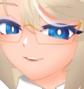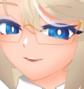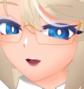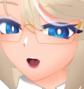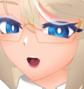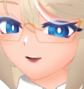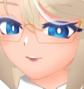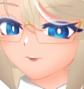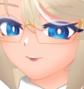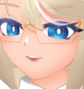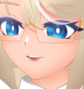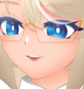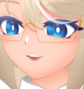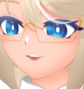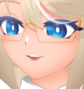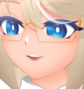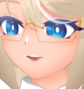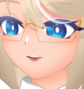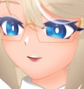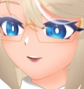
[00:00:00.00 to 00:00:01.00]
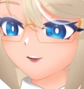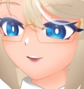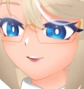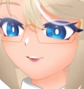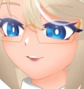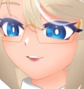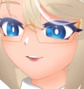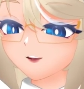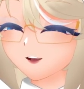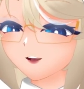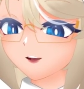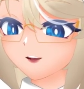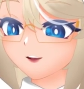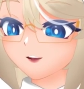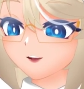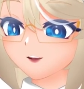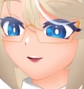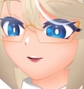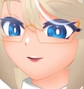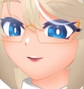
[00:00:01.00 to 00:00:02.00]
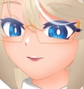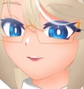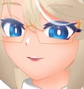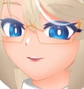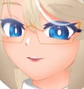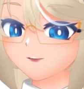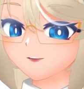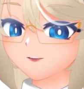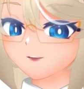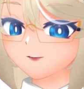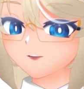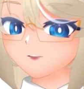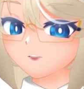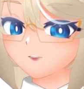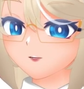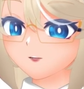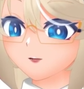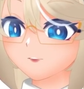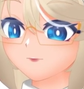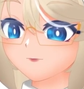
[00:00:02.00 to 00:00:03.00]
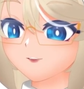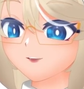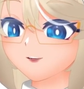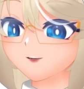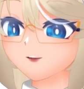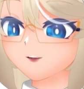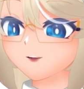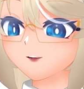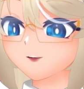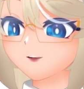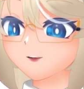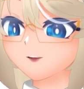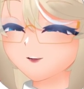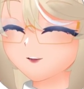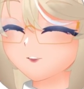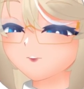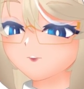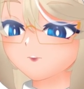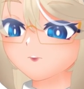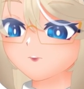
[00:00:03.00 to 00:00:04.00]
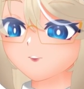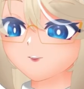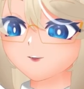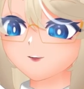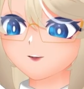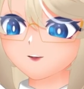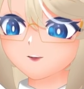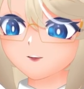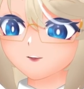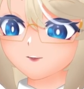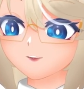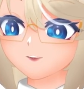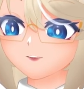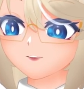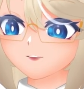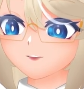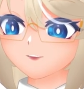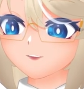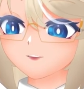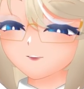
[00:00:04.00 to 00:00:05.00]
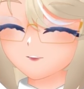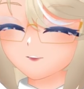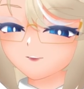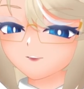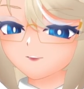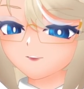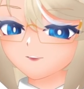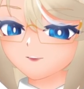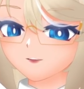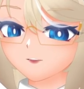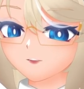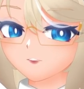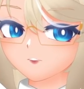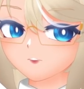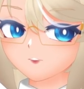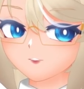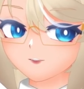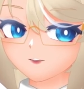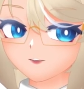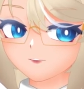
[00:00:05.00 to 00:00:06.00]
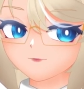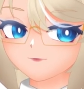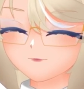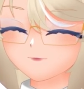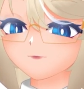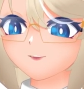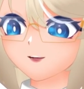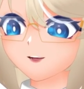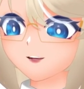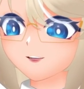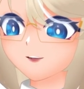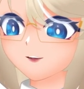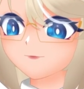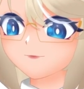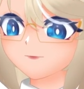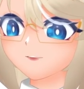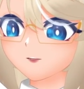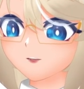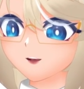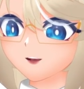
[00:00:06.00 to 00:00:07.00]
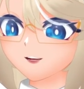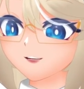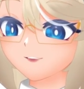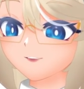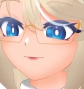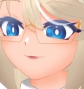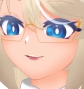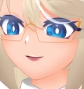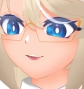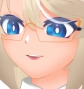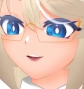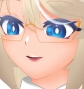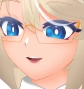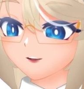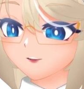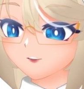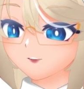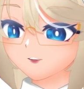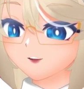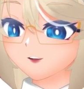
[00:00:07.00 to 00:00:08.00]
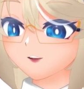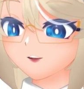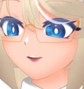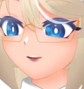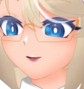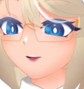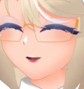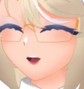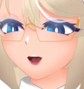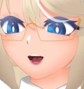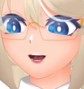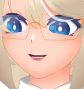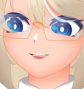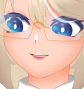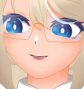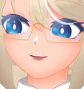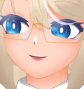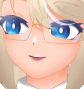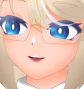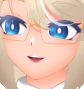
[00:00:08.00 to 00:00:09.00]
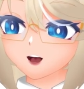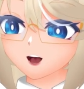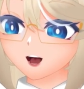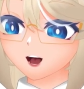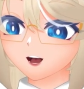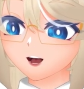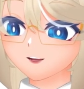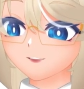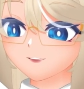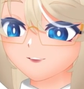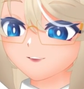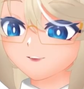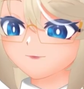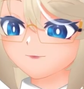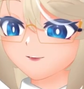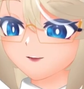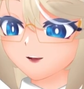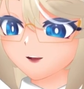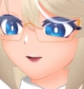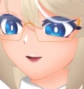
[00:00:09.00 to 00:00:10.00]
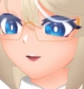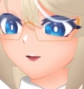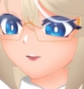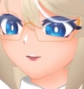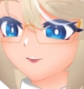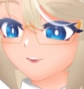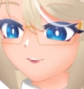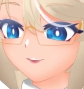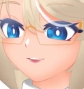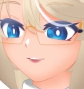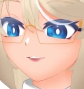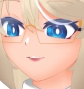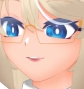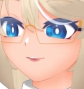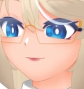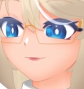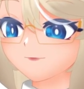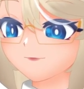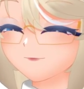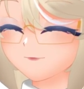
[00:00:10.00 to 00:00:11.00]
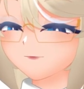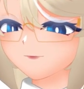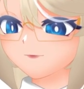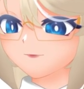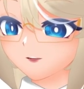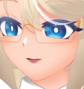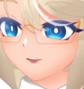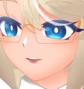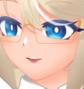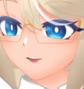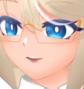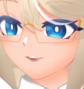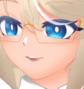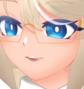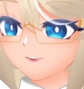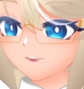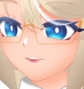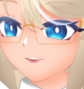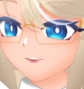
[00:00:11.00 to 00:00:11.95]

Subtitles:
I don't think that there is a, quote, good or reasonable expectation, and I think it has to be artist to artist.